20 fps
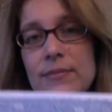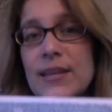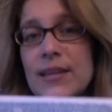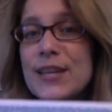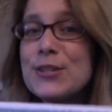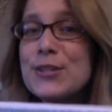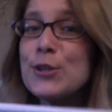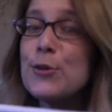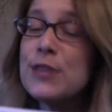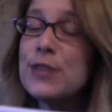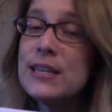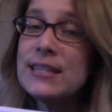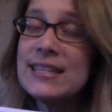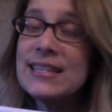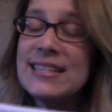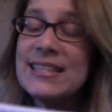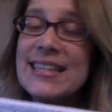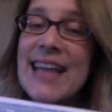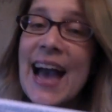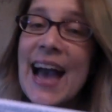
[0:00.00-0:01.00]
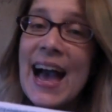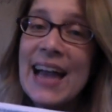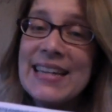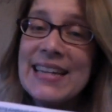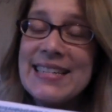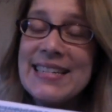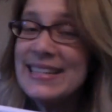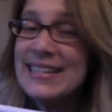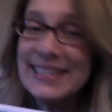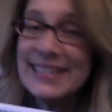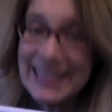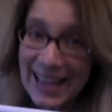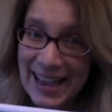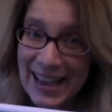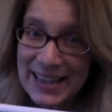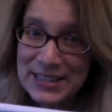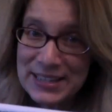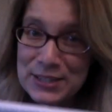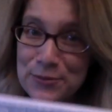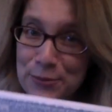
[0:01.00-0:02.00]
So this is the
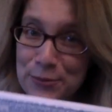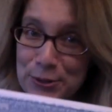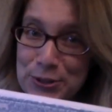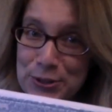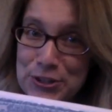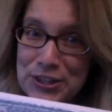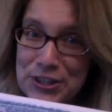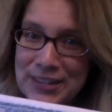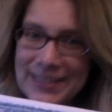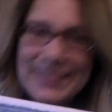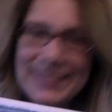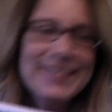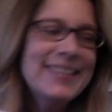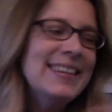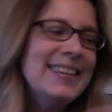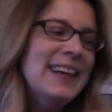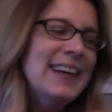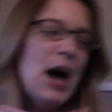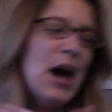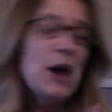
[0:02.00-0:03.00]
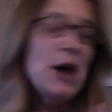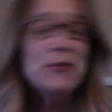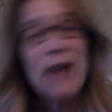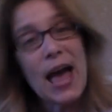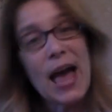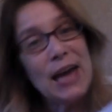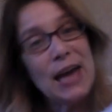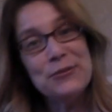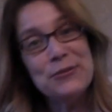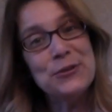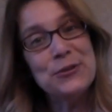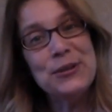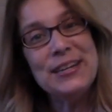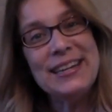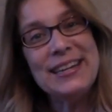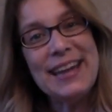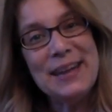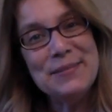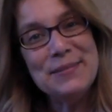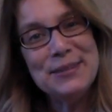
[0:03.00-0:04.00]
idealized version of Anne of Green
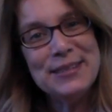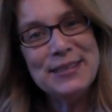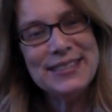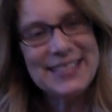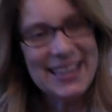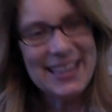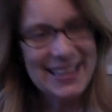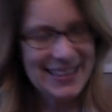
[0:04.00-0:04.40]
Gables.